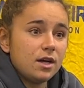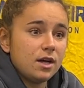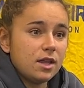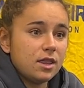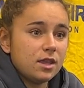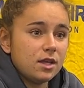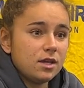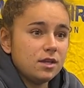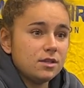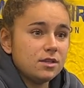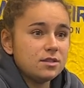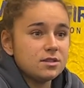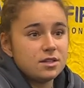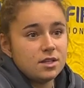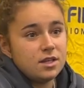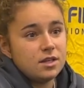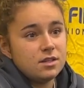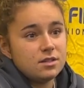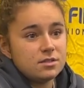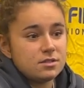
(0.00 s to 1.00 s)
I think this
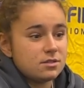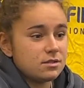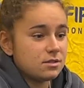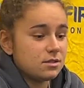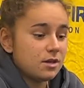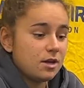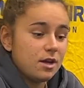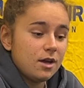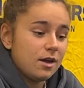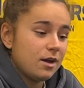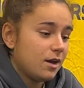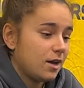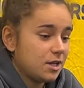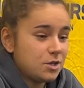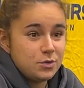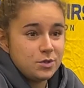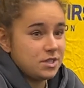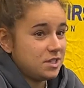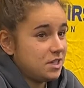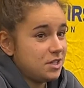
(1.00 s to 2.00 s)
league is a
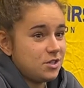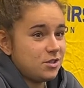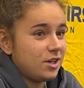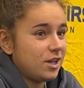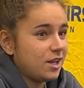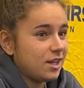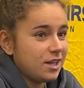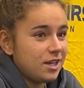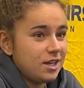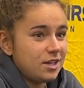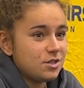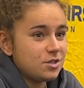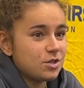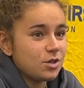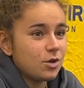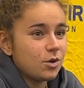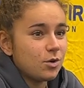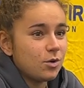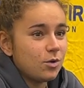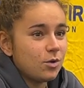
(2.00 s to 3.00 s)
transitional league,
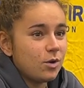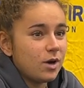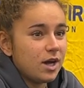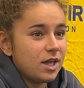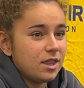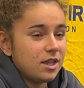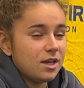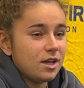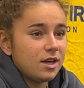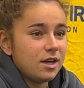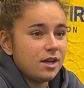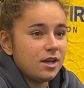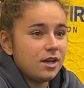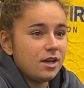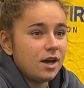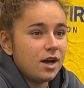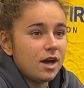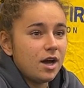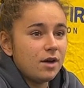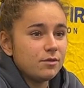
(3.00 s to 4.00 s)
so I think I
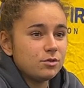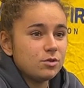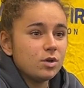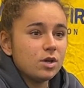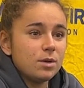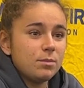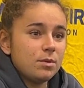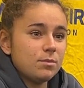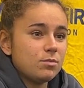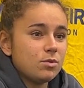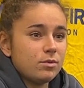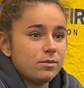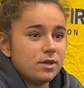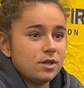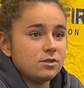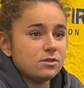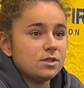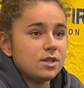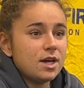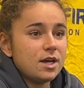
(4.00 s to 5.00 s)
have to keep
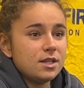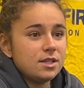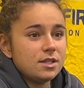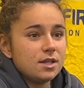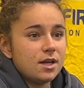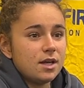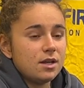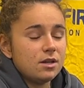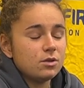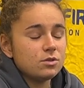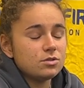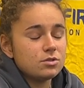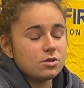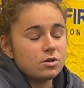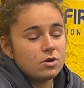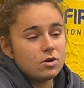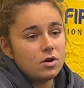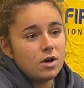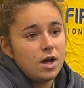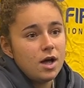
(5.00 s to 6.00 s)
improving on that, and
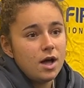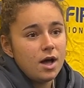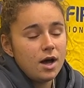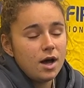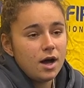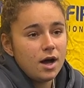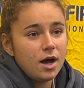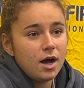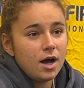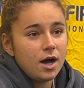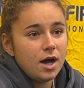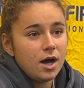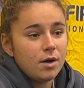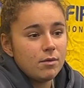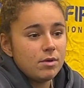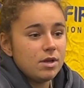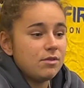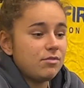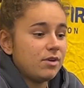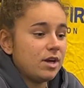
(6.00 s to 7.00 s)
also
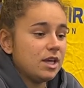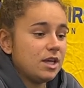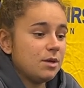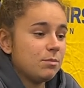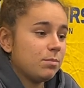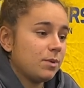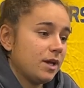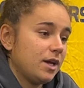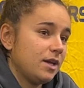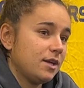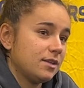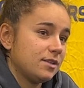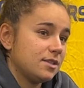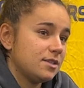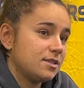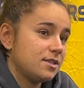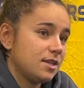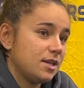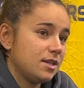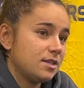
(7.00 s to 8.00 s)
if I keep playing at the
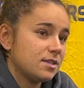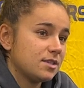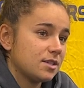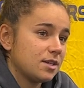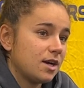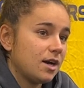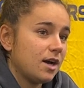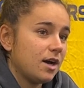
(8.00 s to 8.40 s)
six,